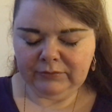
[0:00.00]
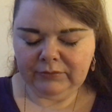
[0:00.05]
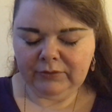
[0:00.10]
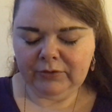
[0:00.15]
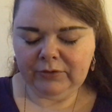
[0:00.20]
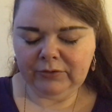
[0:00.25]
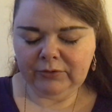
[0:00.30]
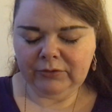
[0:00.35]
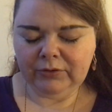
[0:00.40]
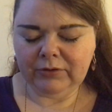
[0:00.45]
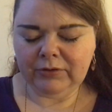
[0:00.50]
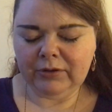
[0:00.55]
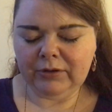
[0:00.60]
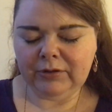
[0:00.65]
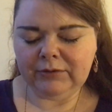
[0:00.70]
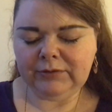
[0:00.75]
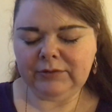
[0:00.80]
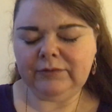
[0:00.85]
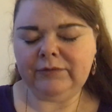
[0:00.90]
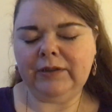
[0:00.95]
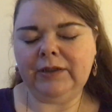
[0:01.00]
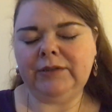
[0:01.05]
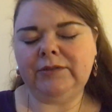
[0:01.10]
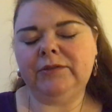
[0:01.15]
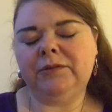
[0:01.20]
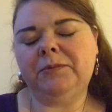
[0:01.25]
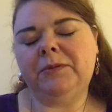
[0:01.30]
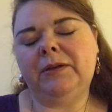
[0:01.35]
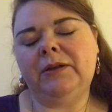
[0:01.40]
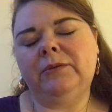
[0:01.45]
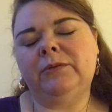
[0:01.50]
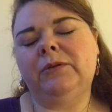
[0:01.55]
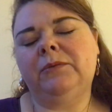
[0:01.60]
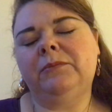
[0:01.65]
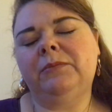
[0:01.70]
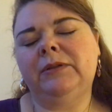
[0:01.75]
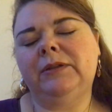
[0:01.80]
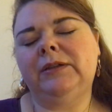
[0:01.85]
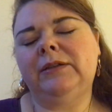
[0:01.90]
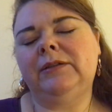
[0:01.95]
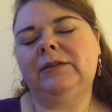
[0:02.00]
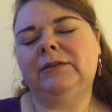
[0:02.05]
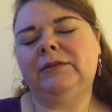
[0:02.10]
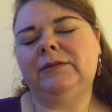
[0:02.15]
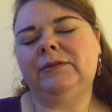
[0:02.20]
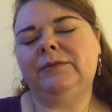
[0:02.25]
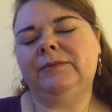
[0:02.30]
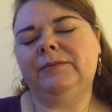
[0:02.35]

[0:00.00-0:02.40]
Oracle card advice of pile one, please.